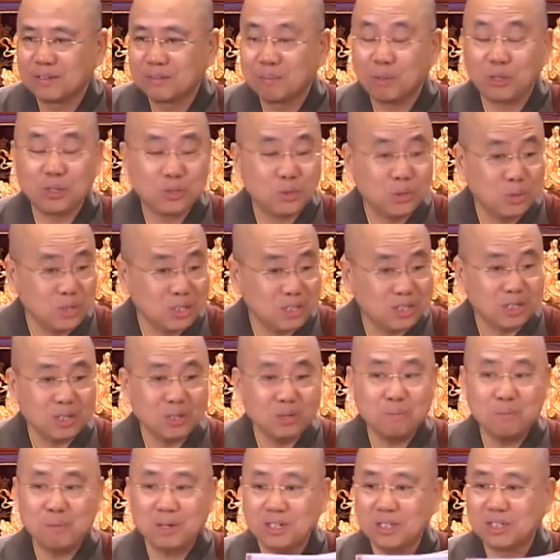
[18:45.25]
But you
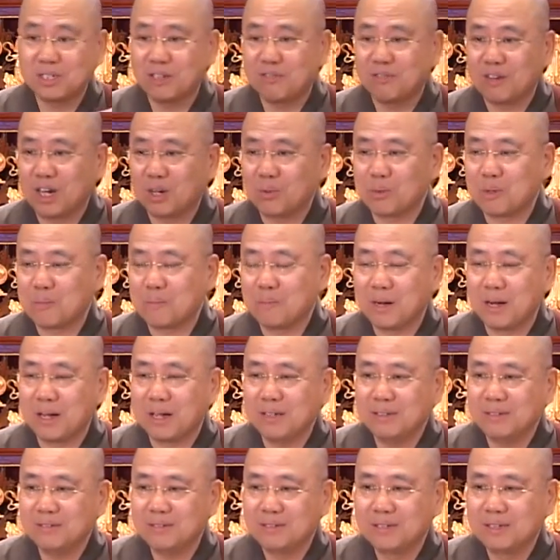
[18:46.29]
still must develop a
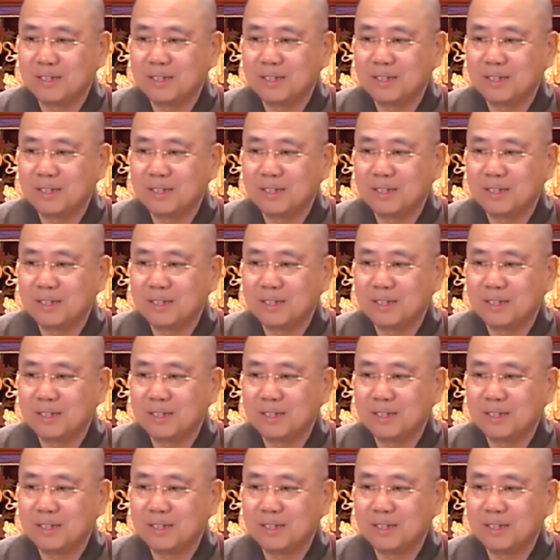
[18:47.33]
mind.